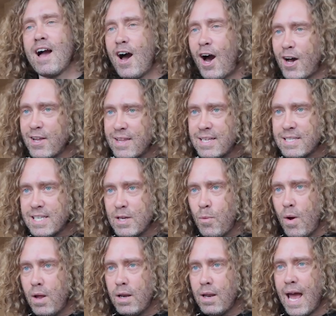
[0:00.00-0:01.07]
Huddly
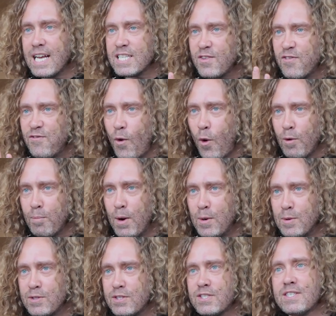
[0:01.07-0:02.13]
C1 has 4
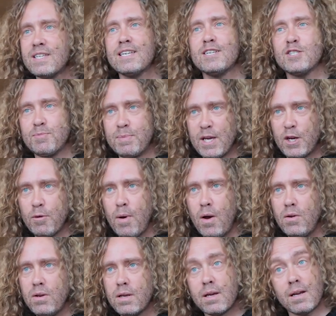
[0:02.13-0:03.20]
modes: speaker
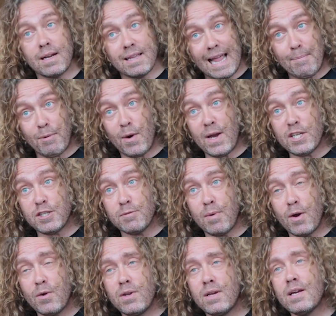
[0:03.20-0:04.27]
mode, collaboration
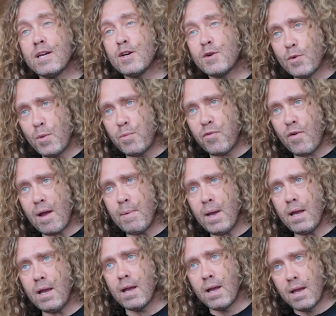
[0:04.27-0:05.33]
mode, group
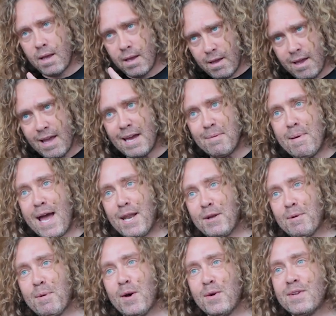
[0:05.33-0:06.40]
framing, and manual
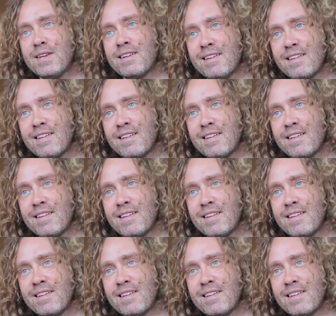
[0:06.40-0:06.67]
mode.